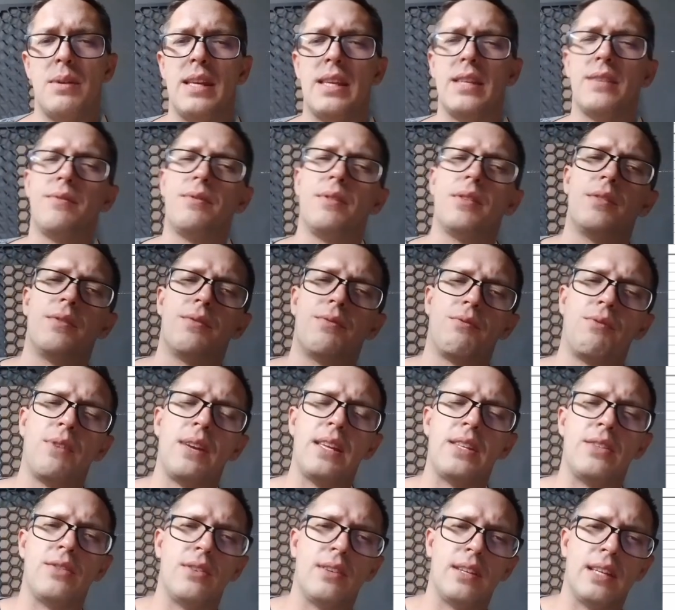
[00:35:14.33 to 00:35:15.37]
please feel
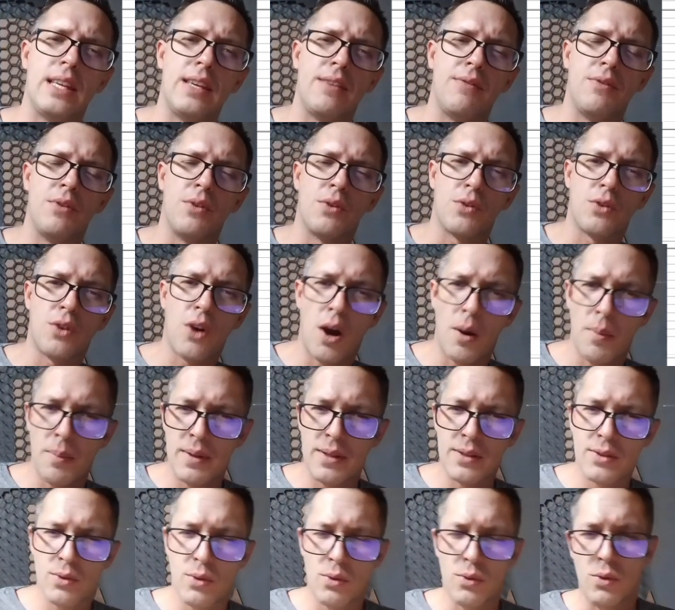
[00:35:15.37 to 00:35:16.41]
free to leave your
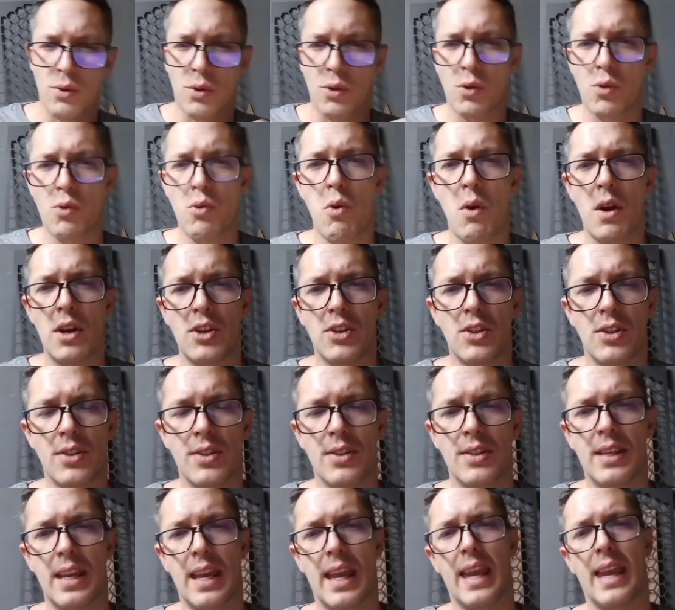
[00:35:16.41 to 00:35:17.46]
comments or your
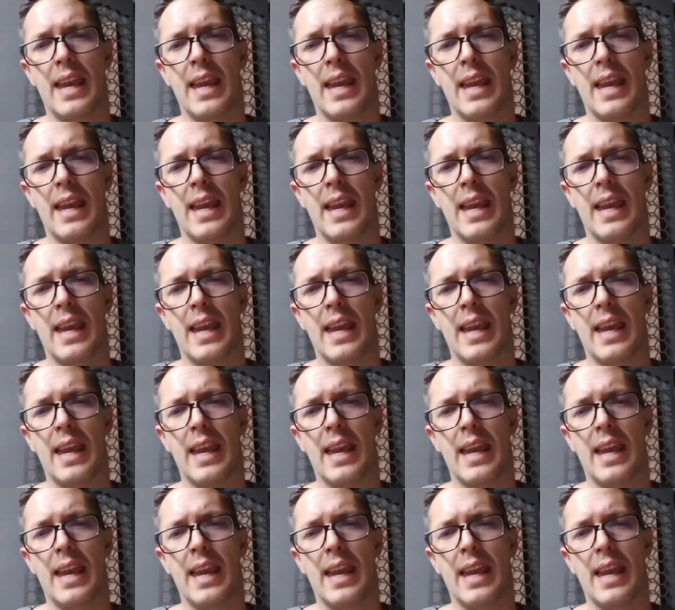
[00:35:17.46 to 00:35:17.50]
questions